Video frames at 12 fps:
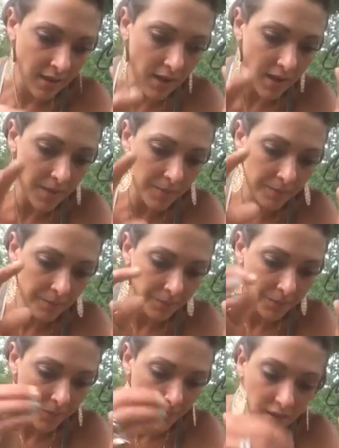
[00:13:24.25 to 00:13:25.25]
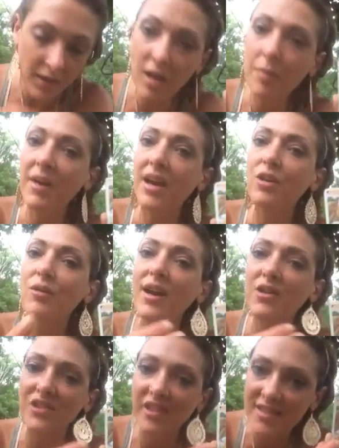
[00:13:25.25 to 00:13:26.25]
come back
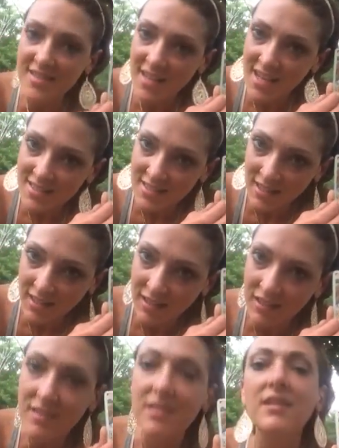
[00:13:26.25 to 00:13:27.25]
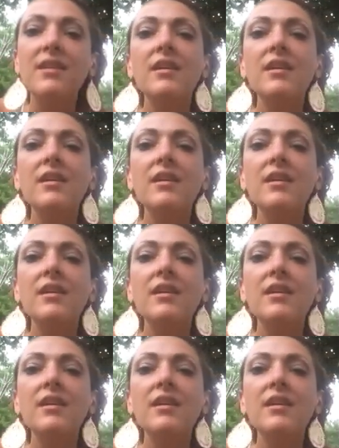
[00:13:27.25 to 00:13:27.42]
around to this last night.